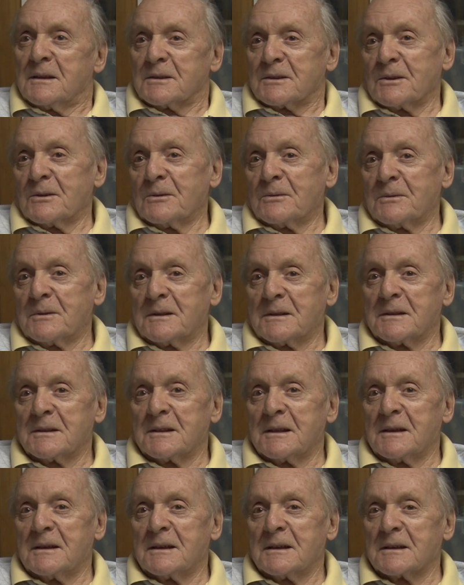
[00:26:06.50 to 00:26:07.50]
So
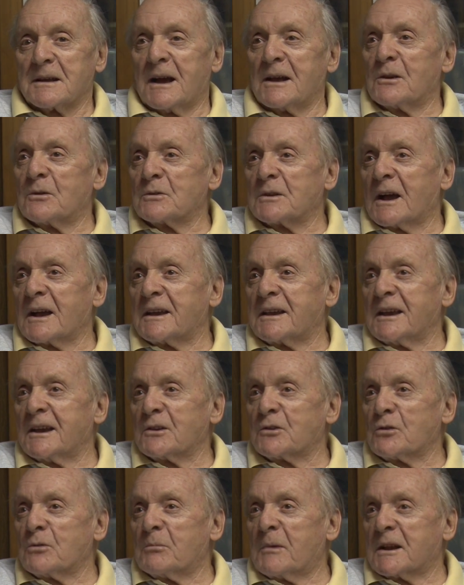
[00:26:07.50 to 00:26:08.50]
I
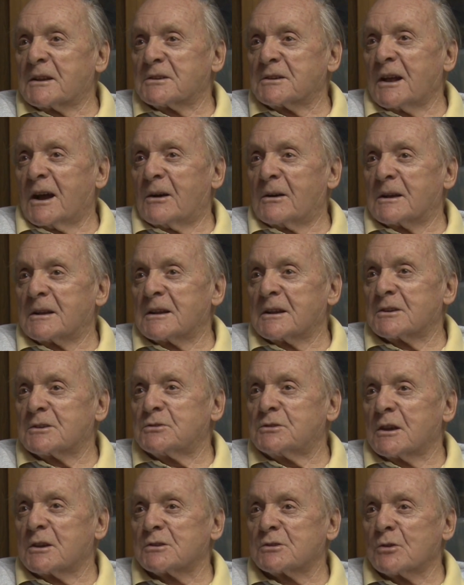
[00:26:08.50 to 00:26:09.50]
can't do much now. I
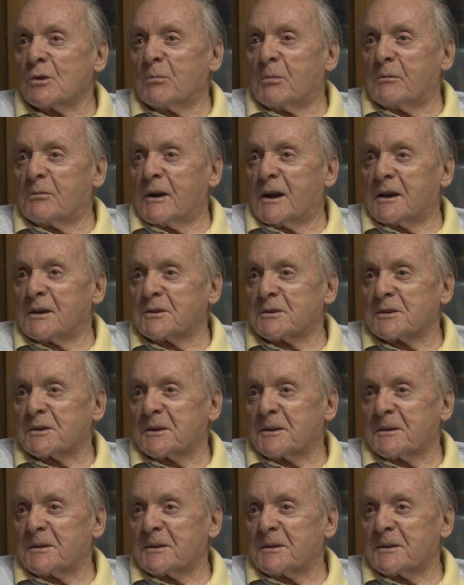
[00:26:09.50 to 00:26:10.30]
just supervise.